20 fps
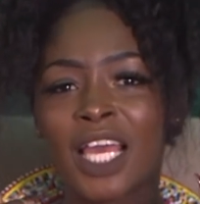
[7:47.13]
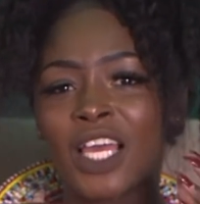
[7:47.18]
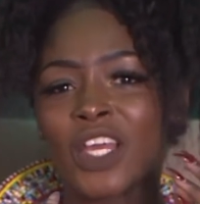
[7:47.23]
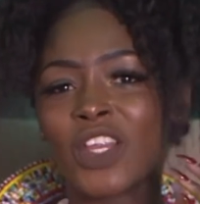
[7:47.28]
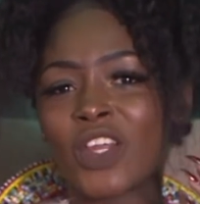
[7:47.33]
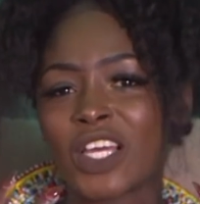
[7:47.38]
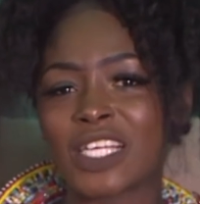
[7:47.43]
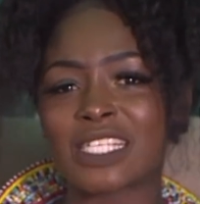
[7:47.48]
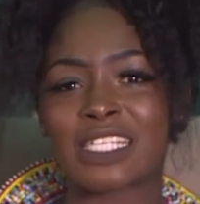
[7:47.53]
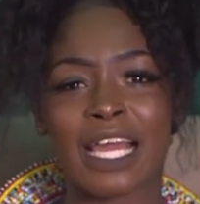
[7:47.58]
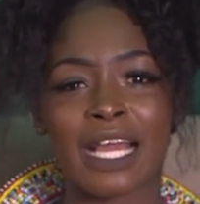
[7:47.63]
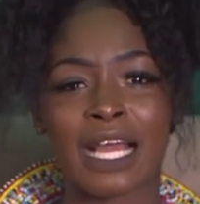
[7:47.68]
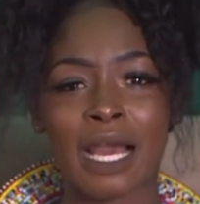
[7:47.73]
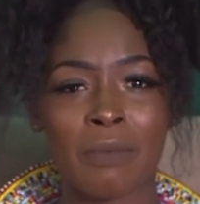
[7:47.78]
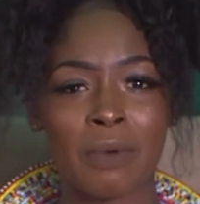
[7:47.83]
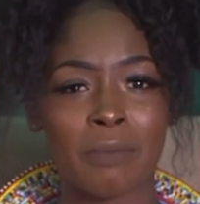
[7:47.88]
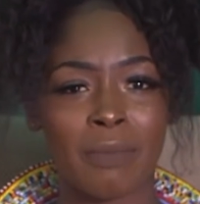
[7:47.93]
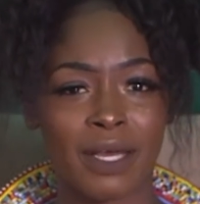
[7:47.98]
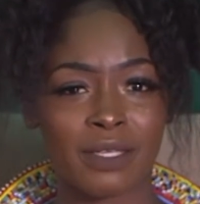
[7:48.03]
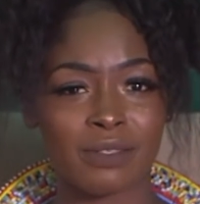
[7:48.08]
You know, he's like
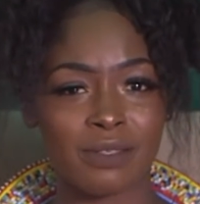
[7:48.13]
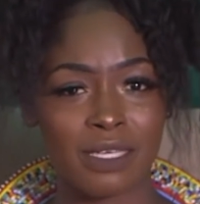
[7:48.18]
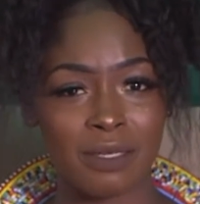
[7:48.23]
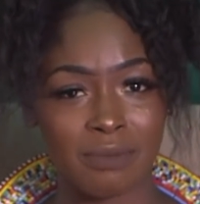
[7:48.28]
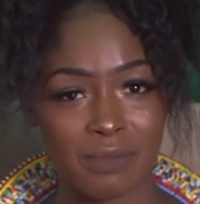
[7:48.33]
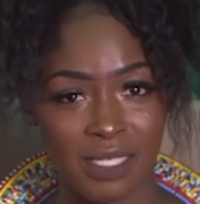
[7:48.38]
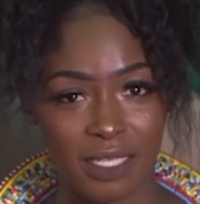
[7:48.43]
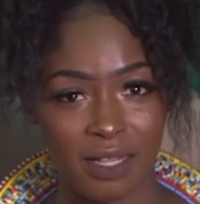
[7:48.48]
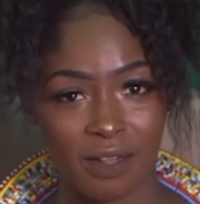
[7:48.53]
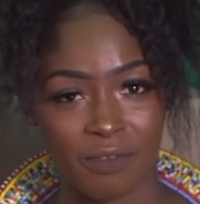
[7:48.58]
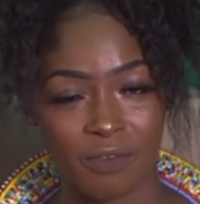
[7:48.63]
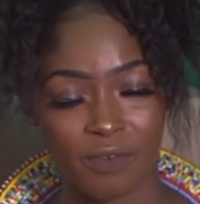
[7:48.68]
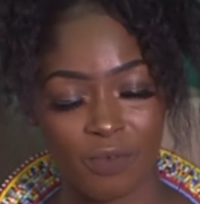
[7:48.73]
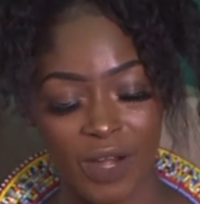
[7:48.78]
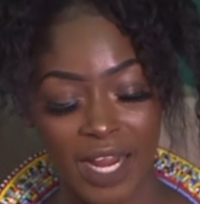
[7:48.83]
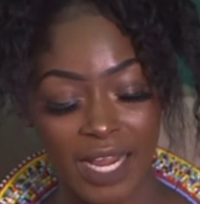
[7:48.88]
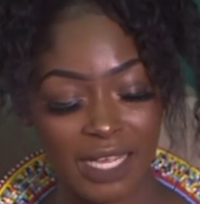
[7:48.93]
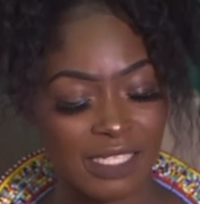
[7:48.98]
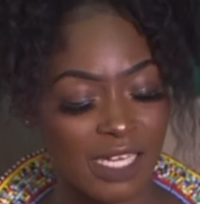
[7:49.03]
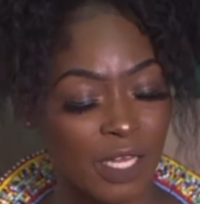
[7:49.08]
coming back to himself,
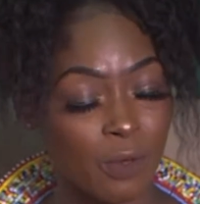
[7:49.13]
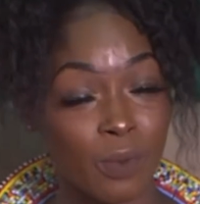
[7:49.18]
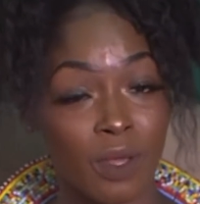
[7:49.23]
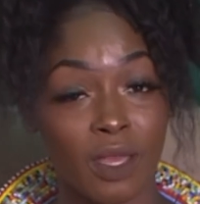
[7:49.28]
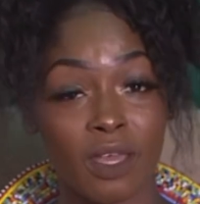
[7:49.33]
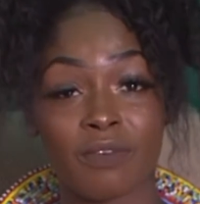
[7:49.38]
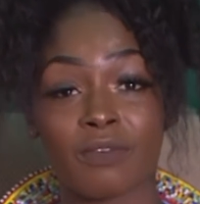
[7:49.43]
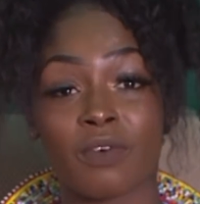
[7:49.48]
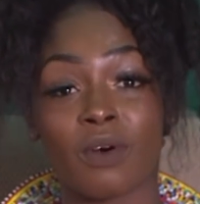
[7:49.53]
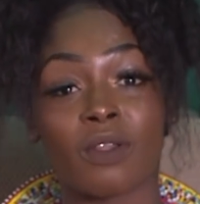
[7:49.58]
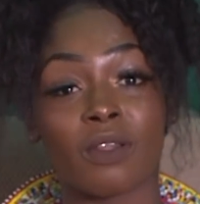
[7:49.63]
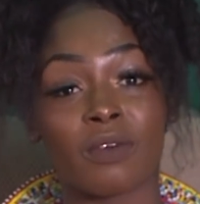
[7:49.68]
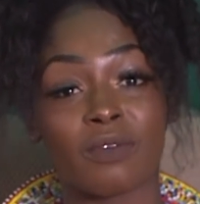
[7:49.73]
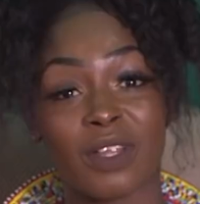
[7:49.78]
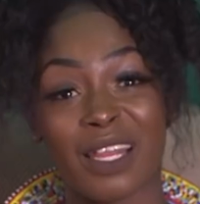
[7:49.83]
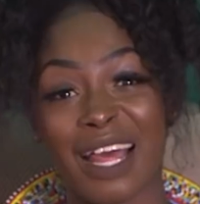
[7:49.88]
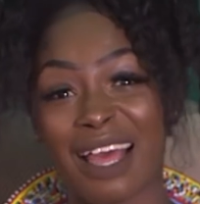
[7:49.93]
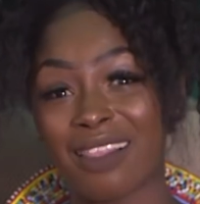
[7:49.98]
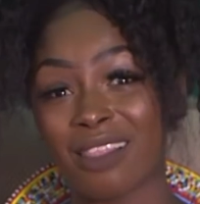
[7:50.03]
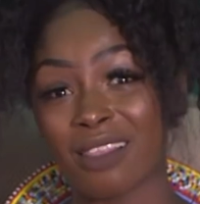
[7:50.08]
right? And we're here for all of
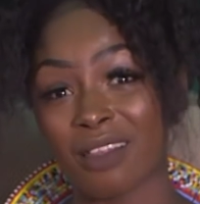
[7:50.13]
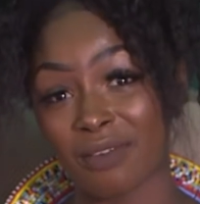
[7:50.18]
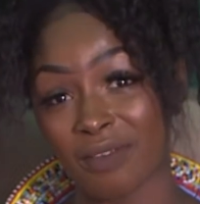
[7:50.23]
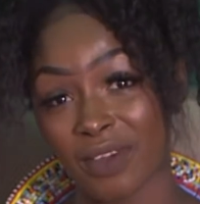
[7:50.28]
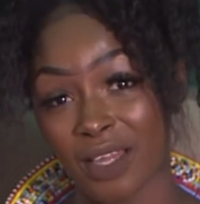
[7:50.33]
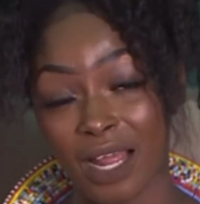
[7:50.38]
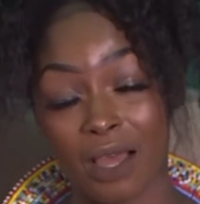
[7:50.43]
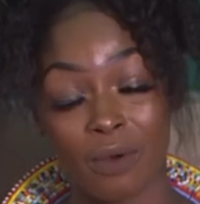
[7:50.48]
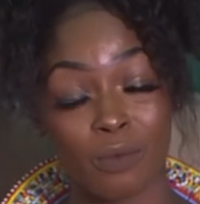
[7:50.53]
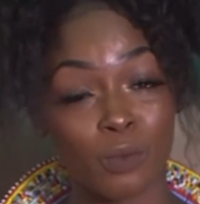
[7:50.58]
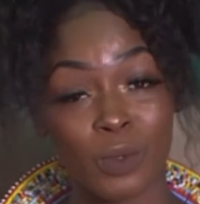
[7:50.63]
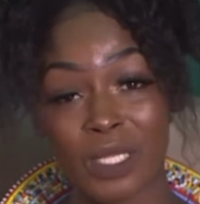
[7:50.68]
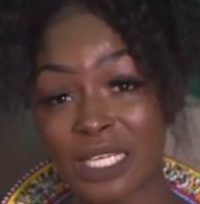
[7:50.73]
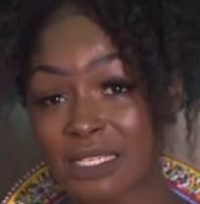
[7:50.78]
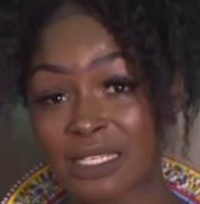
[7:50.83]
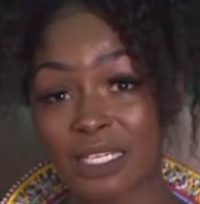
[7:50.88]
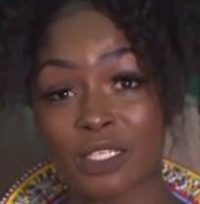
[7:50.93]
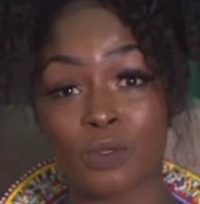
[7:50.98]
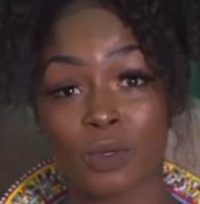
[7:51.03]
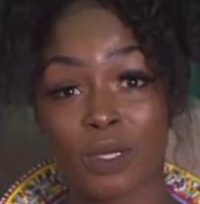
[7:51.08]
it. I love it. We
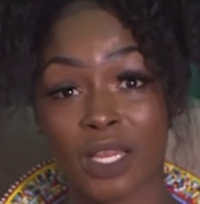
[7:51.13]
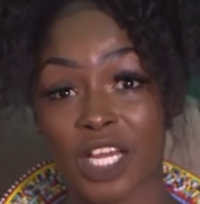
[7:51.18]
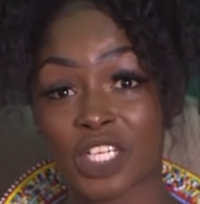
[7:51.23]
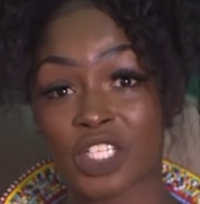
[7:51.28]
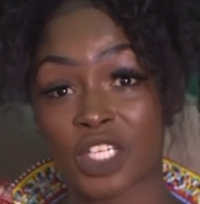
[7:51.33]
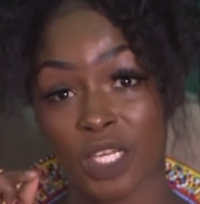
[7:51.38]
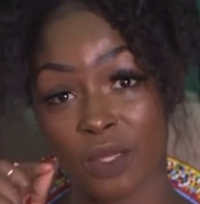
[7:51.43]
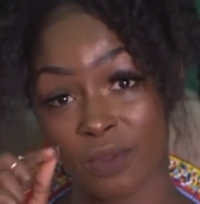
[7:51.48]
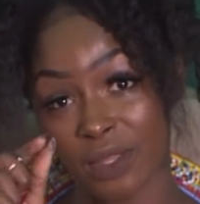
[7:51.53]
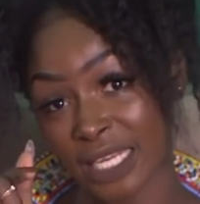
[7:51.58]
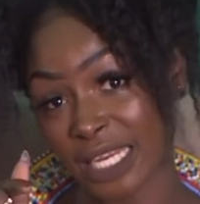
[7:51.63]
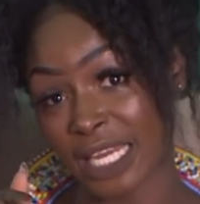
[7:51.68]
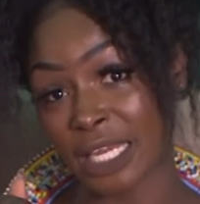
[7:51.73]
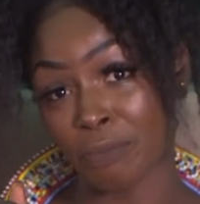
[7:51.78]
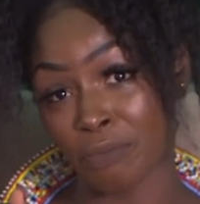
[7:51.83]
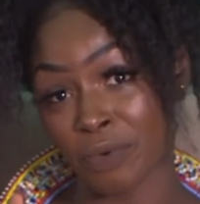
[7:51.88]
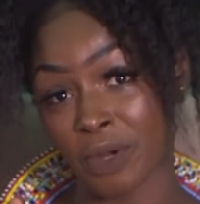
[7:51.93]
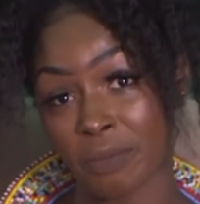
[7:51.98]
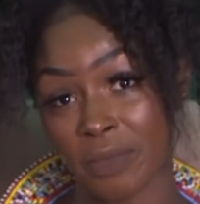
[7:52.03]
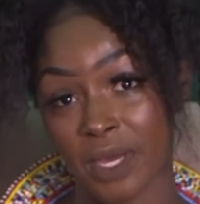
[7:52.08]
listened to it actually on the day it
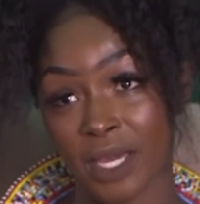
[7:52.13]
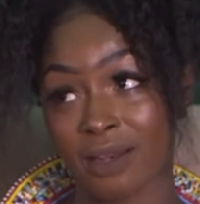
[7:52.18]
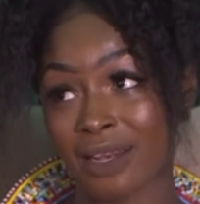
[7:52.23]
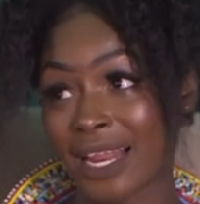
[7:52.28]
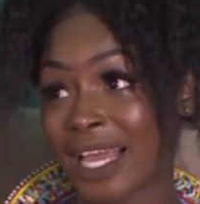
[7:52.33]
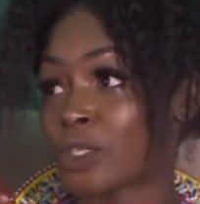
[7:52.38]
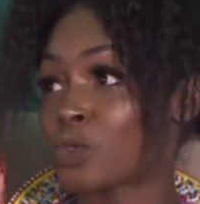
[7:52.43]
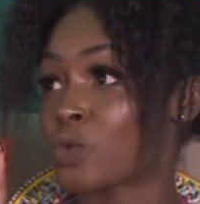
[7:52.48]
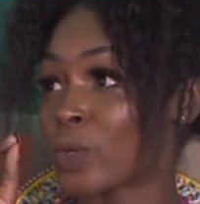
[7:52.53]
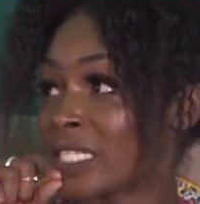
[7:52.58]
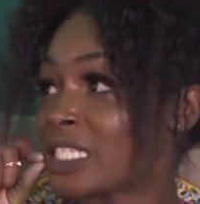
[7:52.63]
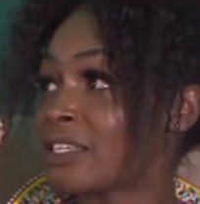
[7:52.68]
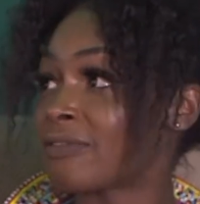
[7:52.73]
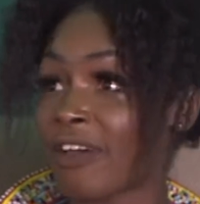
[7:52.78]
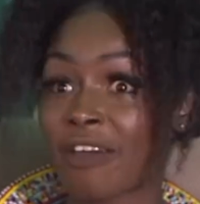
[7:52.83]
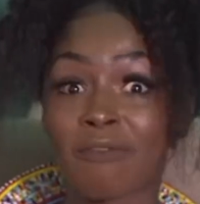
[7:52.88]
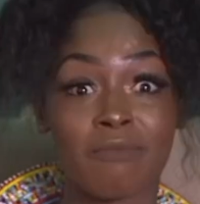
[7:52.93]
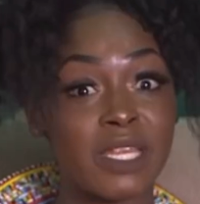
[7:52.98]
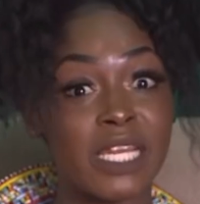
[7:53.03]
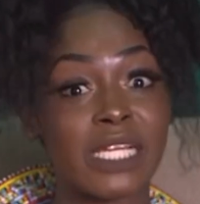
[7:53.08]
premiered. Like
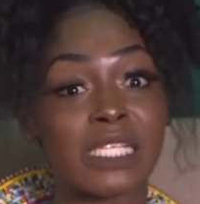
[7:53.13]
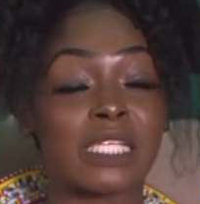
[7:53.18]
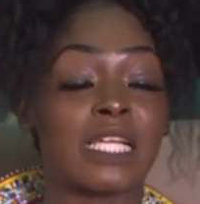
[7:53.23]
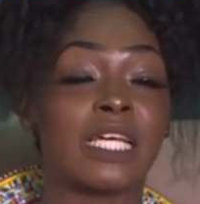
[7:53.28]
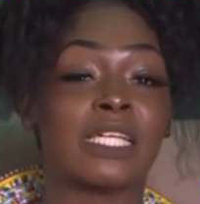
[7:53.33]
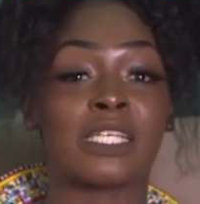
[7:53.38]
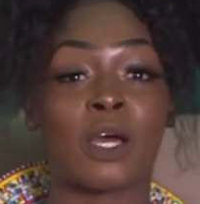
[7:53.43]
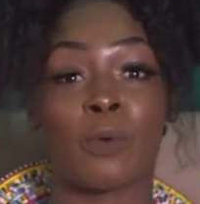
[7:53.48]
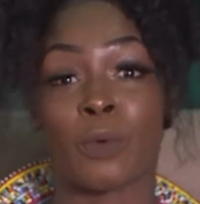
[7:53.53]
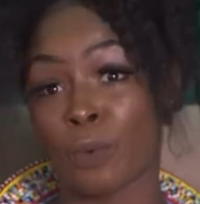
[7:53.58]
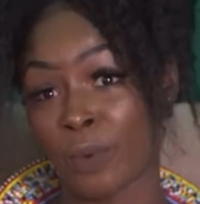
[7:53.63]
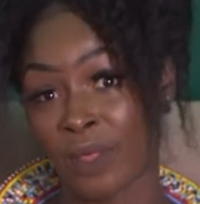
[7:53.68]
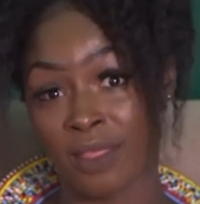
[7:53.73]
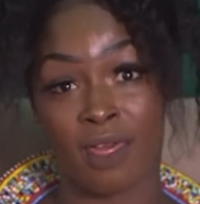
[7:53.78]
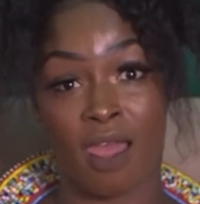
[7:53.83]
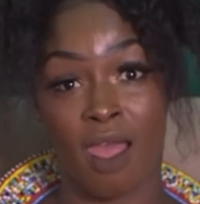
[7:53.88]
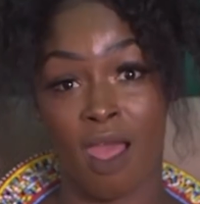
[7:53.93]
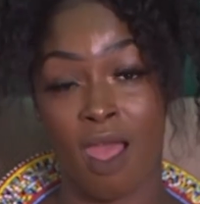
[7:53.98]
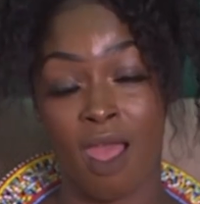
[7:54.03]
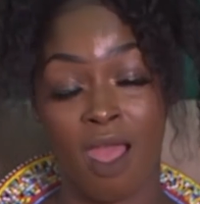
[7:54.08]
25 minutes later, we were
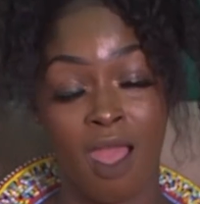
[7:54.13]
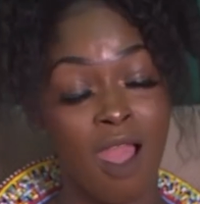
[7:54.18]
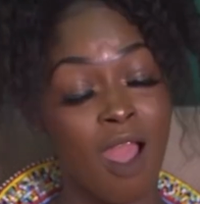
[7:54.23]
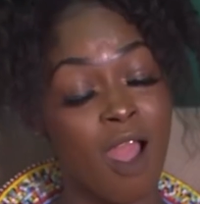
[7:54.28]
there.